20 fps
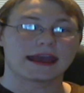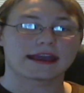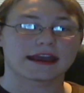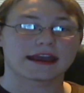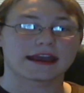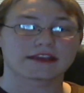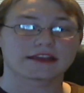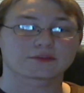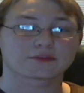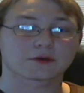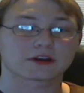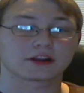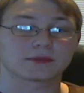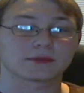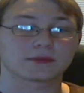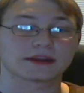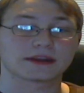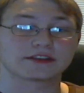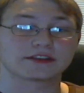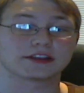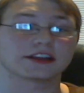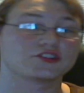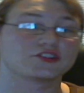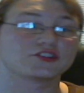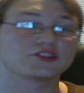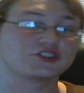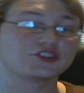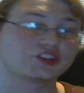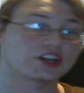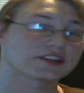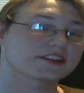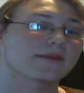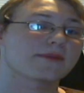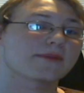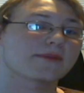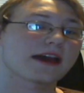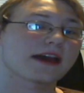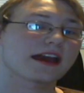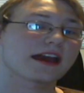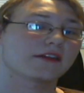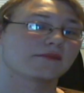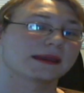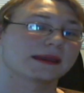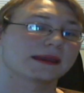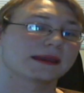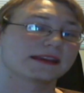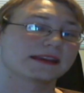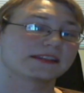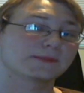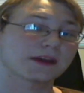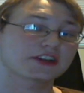Hey guys, Water Elemental here. Just got back from a